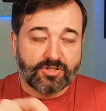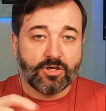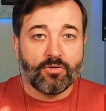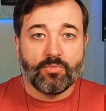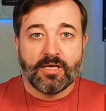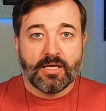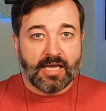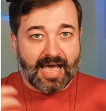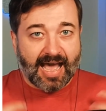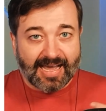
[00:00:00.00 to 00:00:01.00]
So
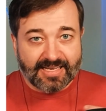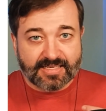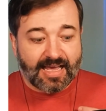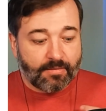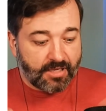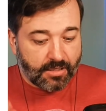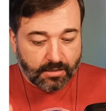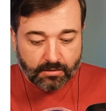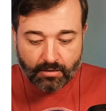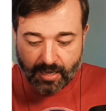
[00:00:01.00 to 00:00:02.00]
I, as an
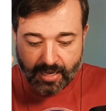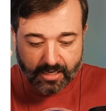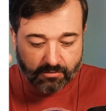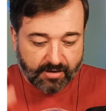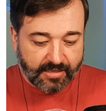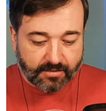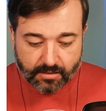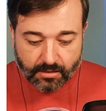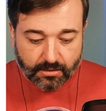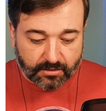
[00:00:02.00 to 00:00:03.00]
admin, I create
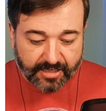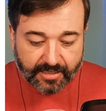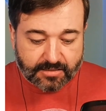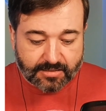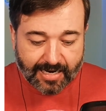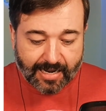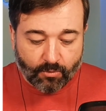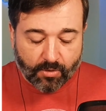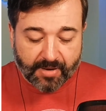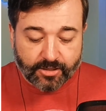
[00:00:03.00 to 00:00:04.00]
the links that I
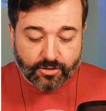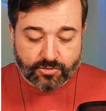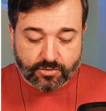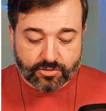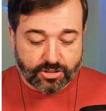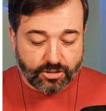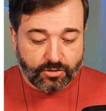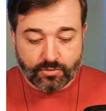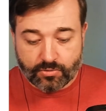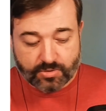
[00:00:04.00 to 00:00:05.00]
want my users to
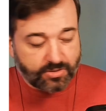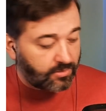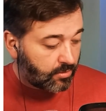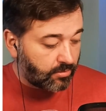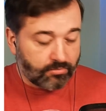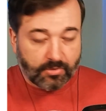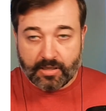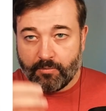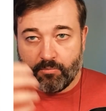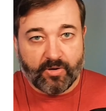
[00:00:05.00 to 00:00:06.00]
use, or
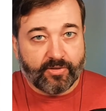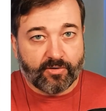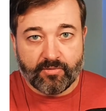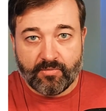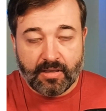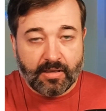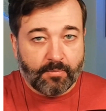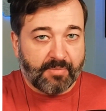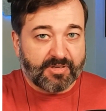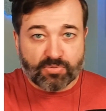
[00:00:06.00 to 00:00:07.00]
whether
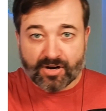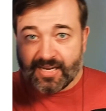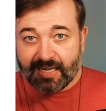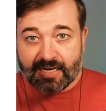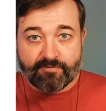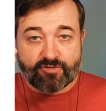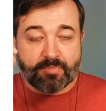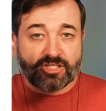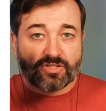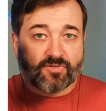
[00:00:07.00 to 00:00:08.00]
maybe it's bringing in
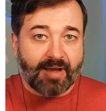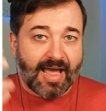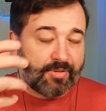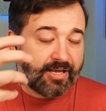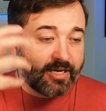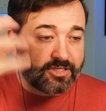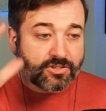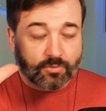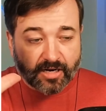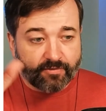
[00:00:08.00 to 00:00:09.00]
information from
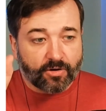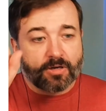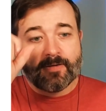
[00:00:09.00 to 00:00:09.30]
applications, whatever.